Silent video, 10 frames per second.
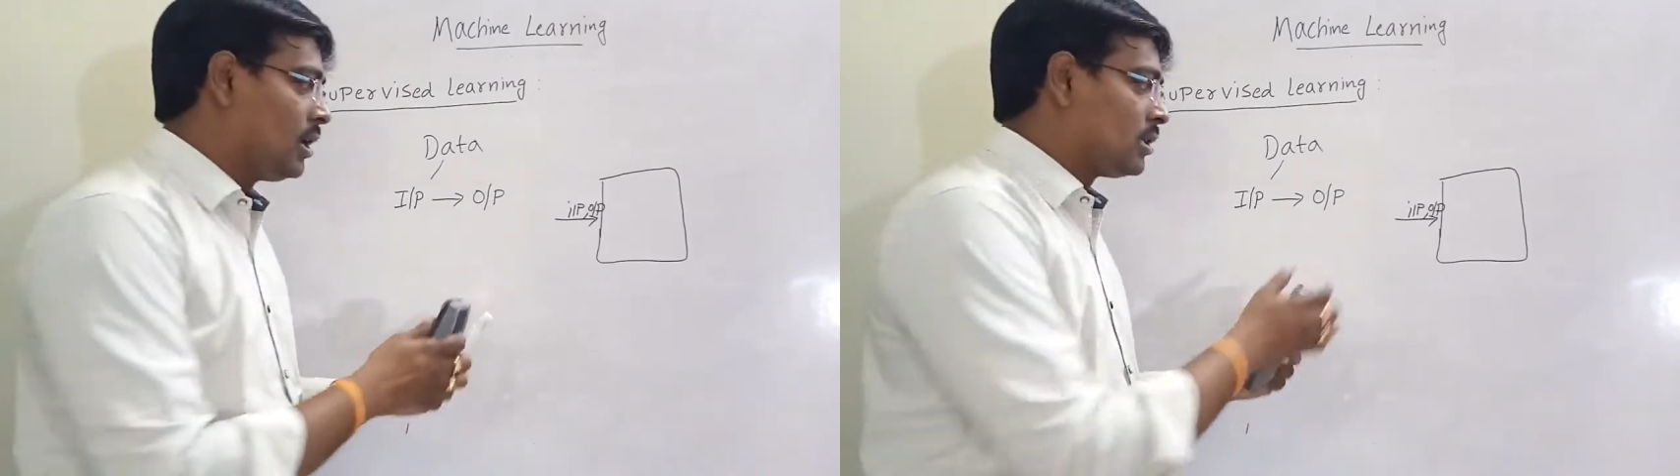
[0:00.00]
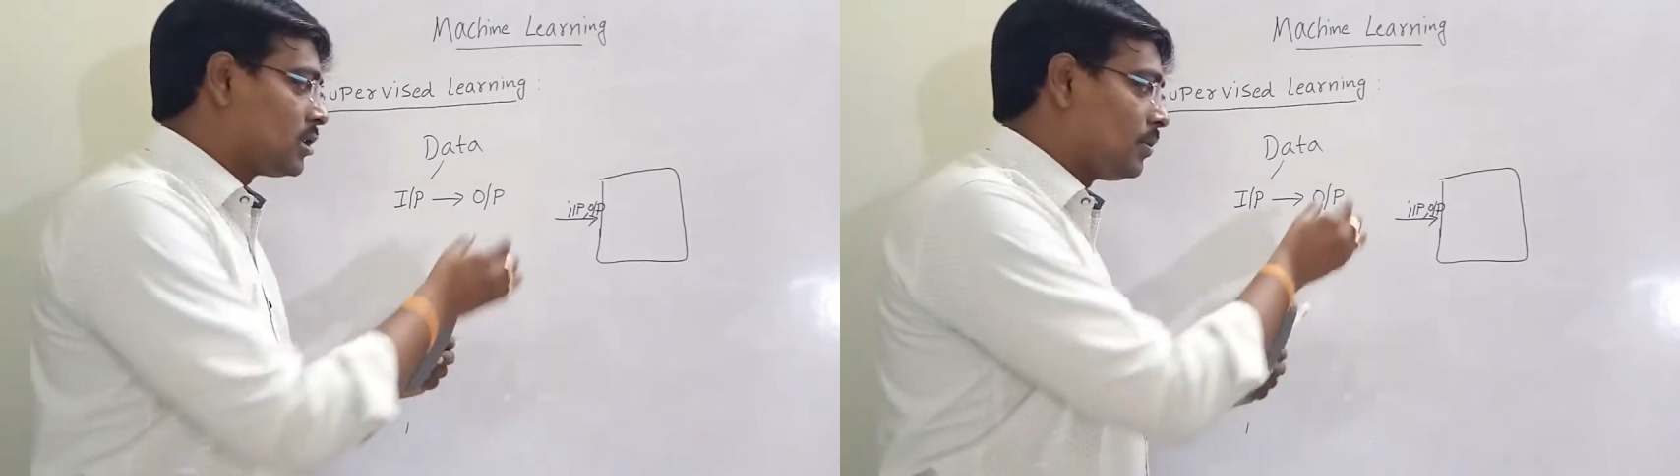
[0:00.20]

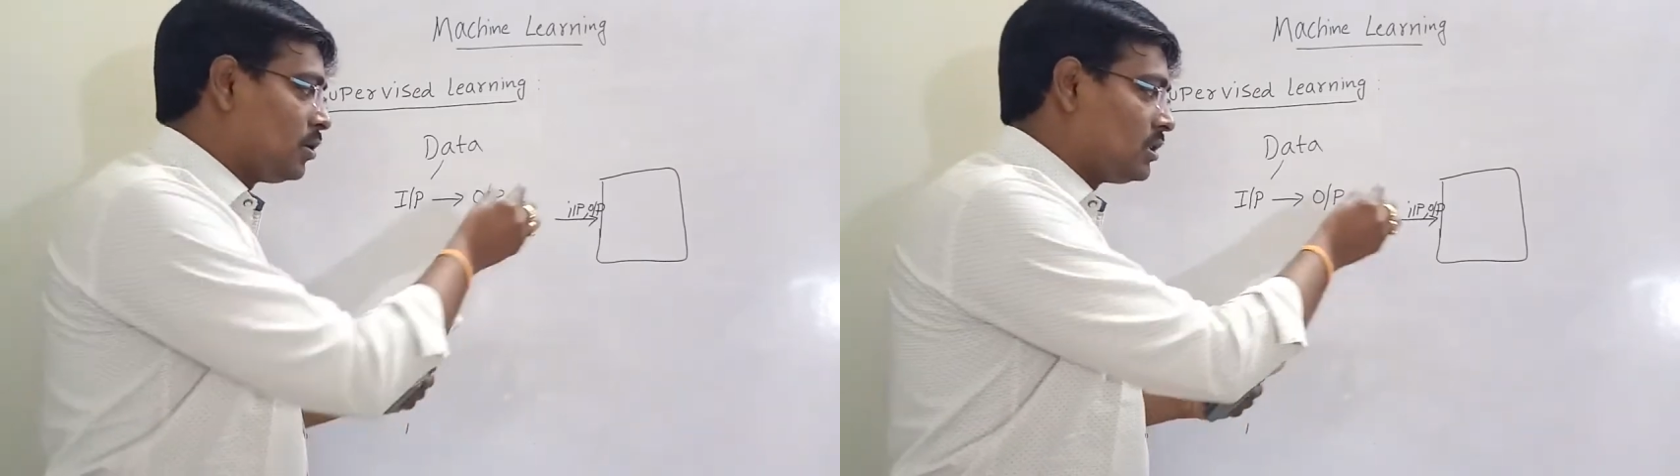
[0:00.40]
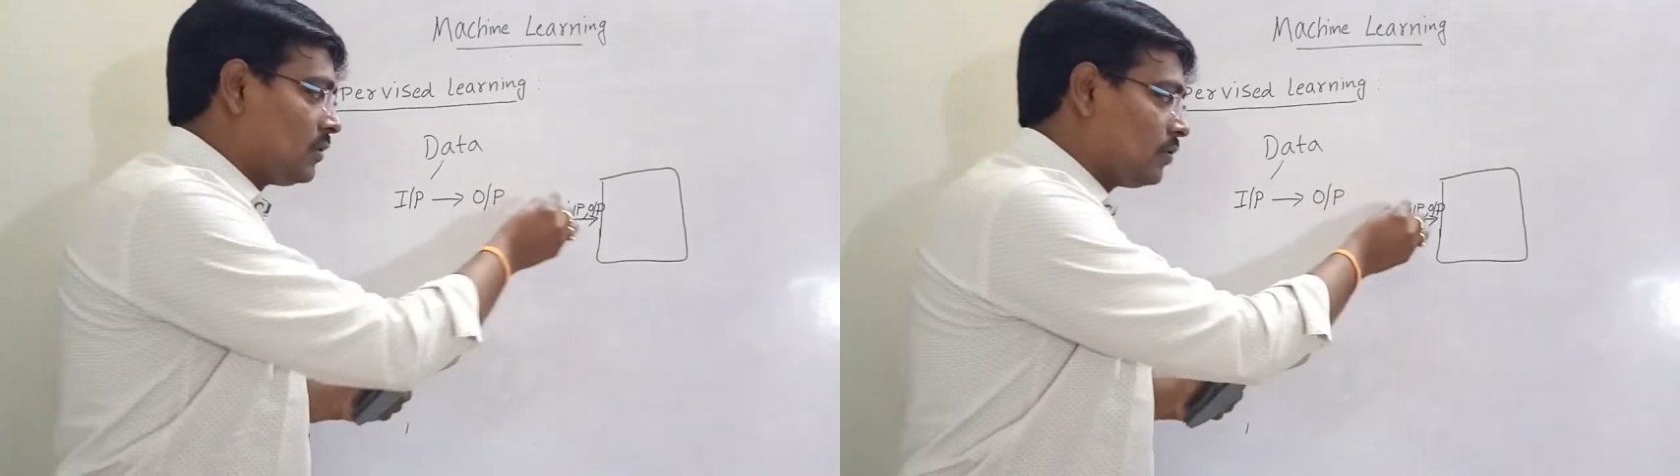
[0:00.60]

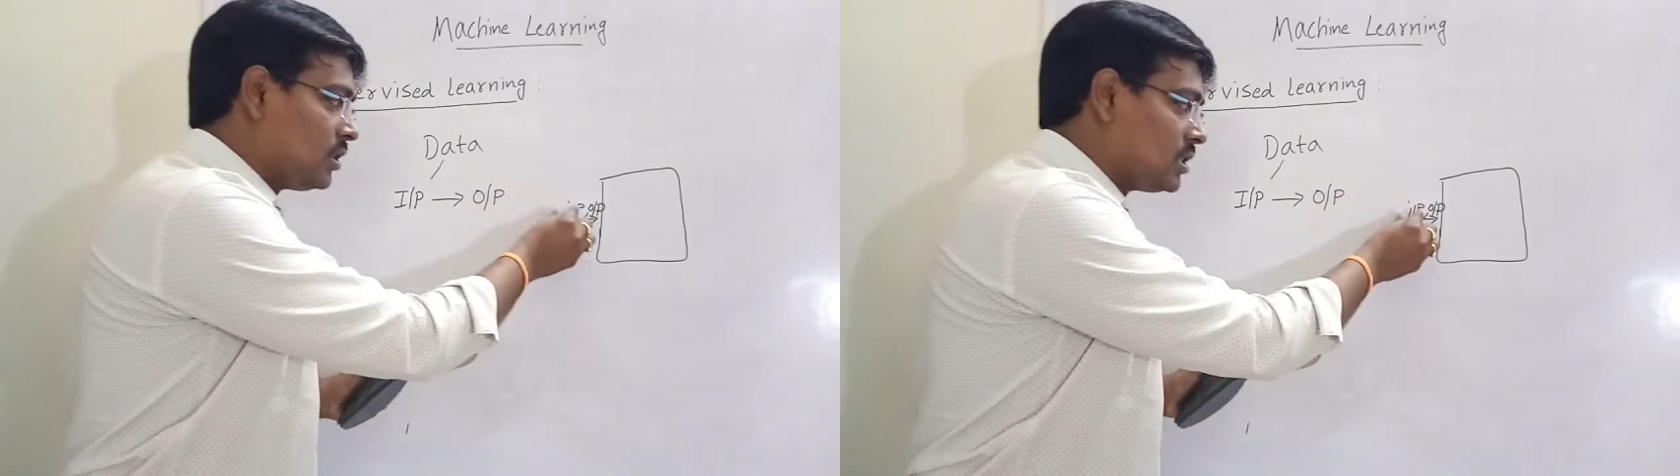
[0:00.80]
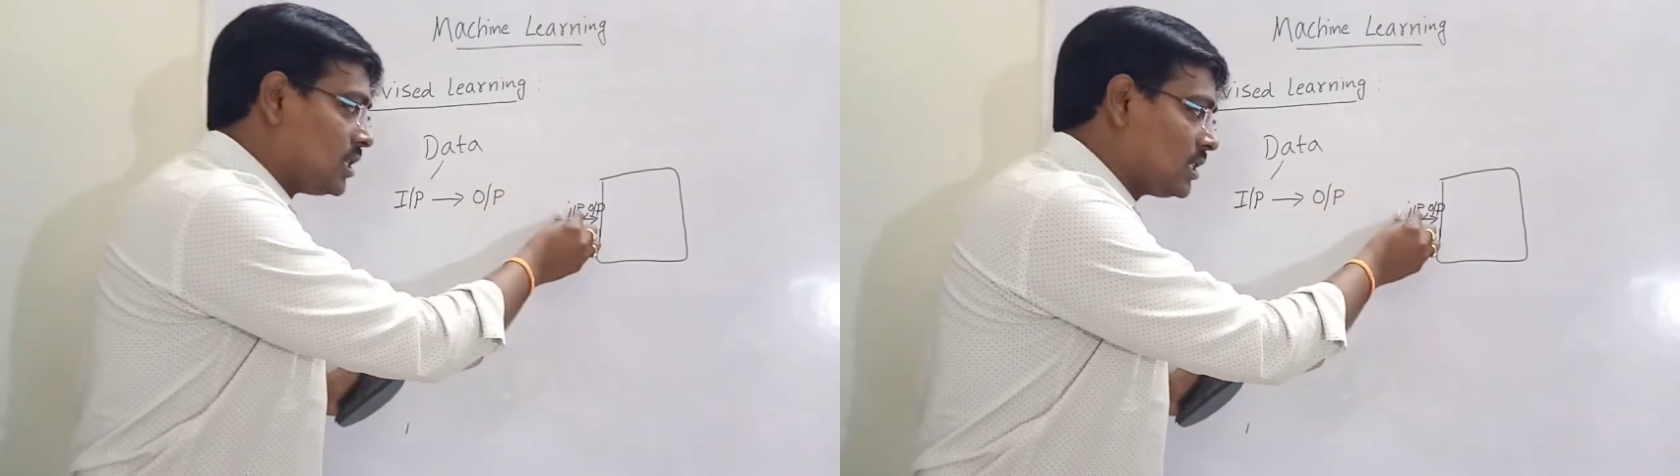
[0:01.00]
Suppose if
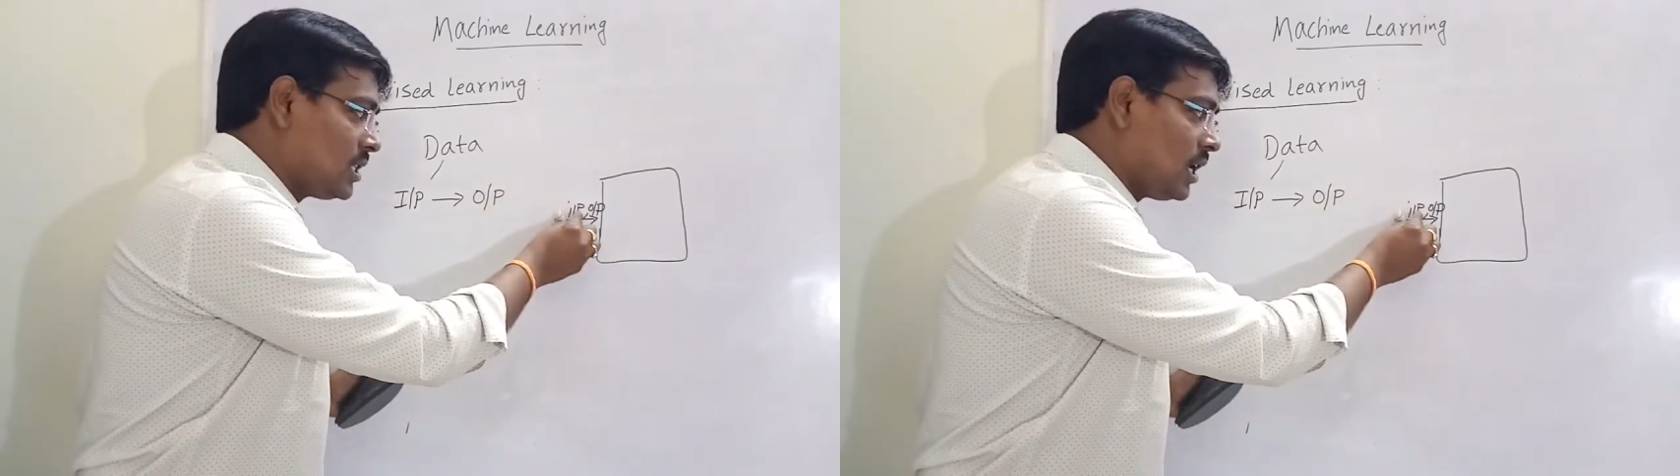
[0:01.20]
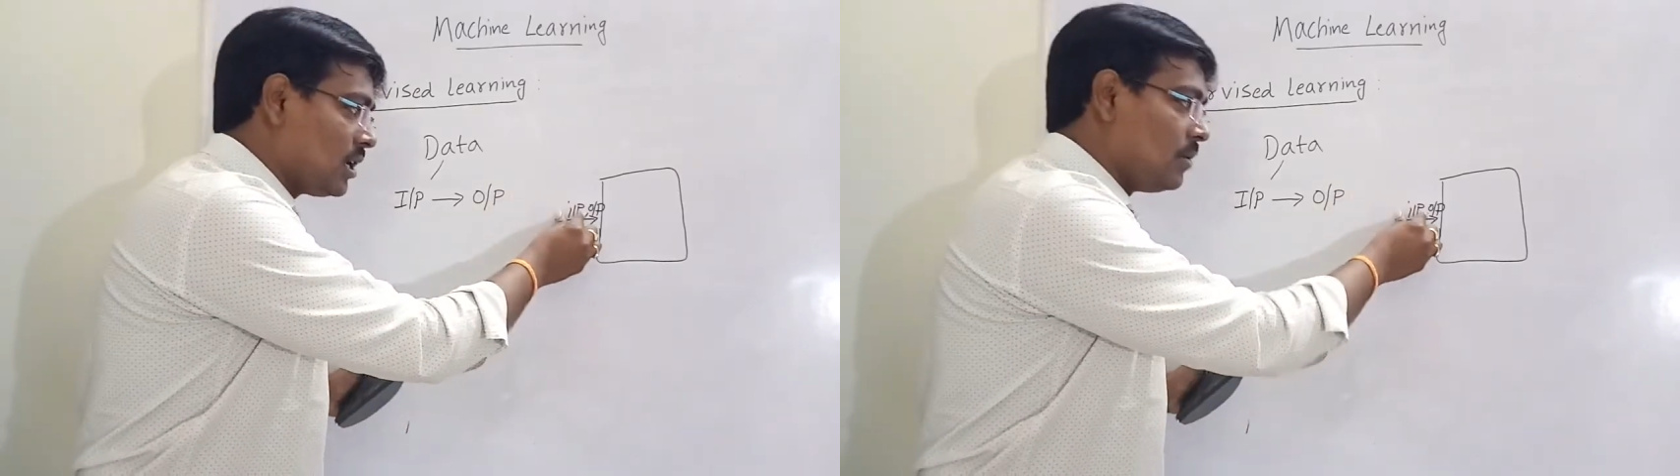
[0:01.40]
this is
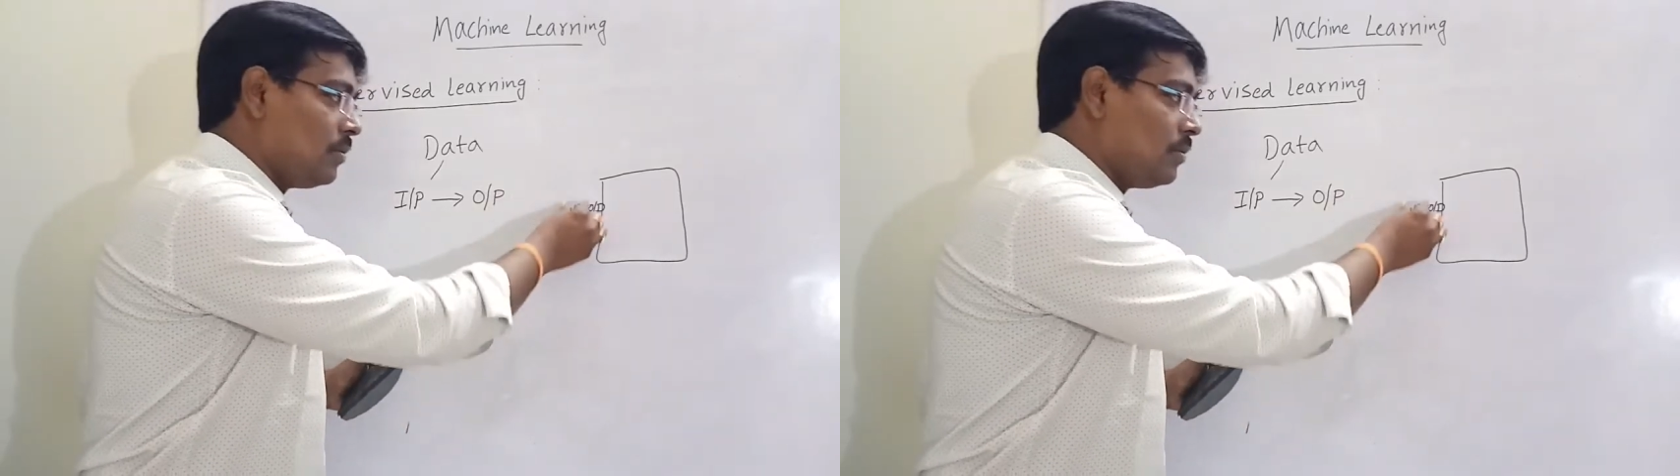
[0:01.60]
the